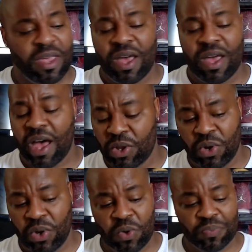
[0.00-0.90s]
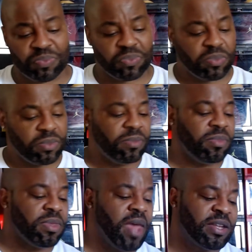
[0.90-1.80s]
I know
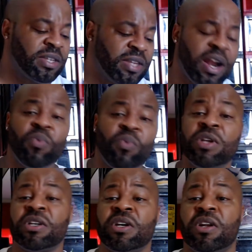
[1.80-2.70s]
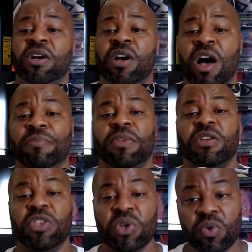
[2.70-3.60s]
I said I wasn't gonna cop the
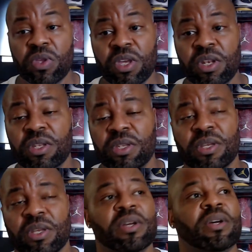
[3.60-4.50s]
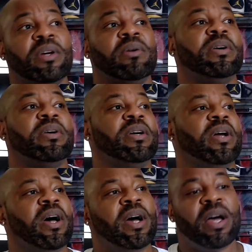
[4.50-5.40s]
unions, but
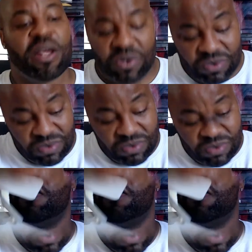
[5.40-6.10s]
I don't know.